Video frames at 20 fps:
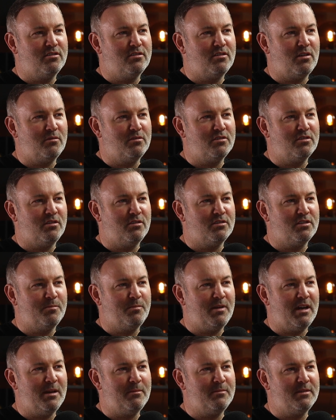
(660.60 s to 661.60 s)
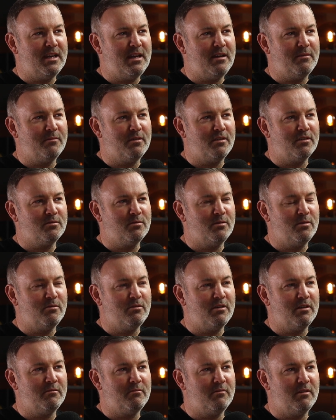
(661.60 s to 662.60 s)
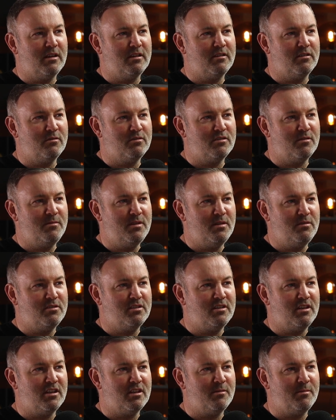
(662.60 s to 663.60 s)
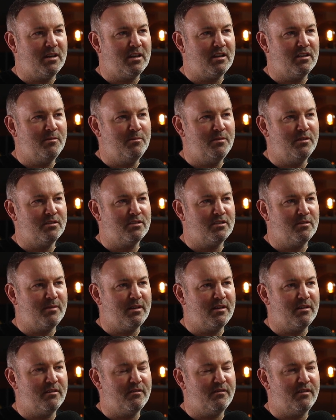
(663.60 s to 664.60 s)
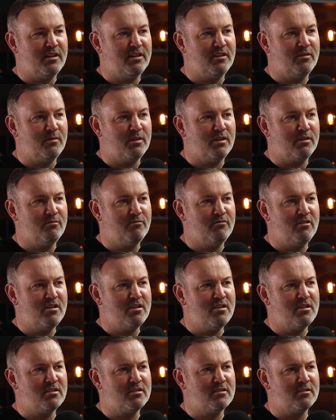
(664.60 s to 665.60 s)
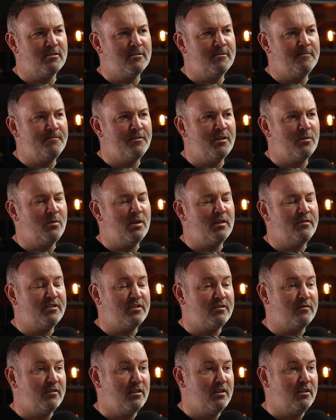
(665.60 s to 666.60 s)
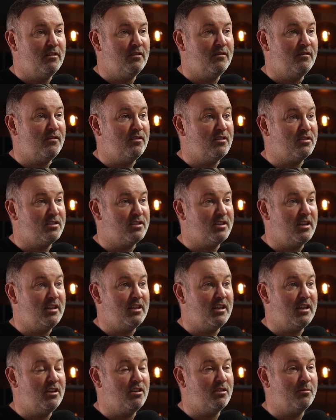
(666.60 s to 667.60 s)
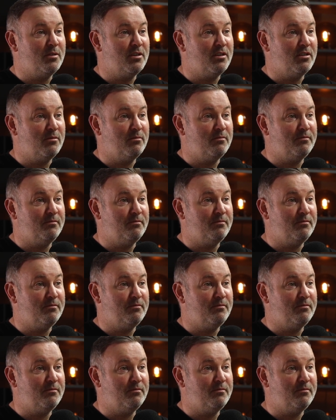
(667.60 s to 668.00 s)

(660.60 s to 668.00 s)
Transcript: told us all to pipe down because there was a mutiny at the back of the bus about the fact that we couldn't rehearse, and we had the first CD coming up.